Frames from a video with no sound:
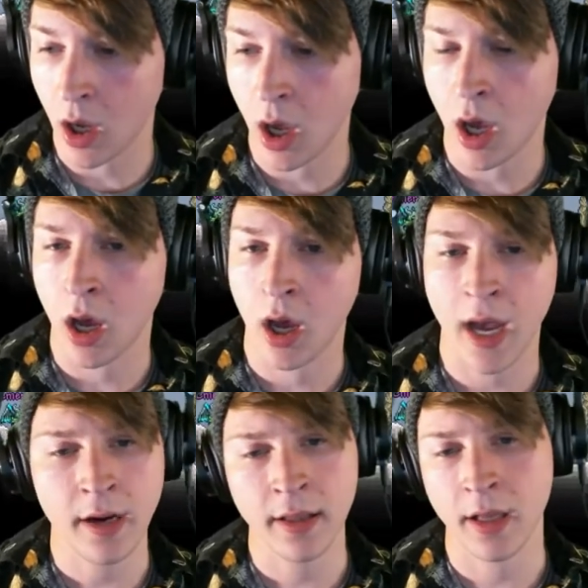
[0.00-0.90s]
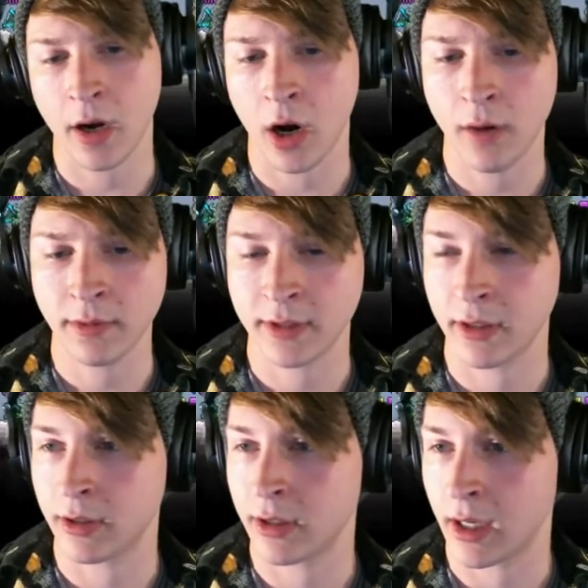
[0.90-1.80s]
Uh, how did the arms
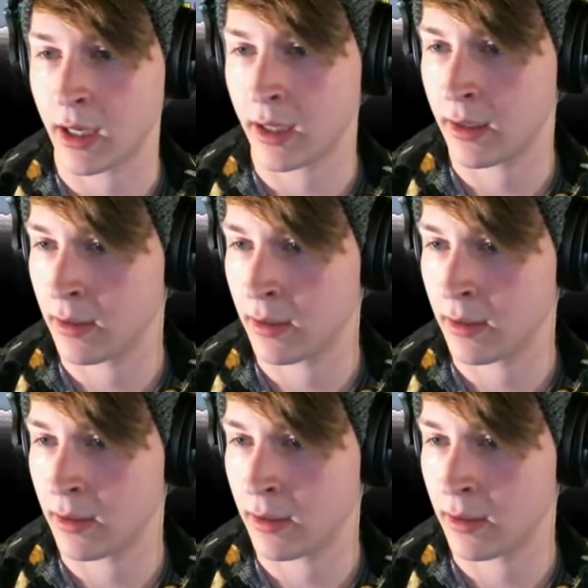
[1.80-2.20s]
dealer die?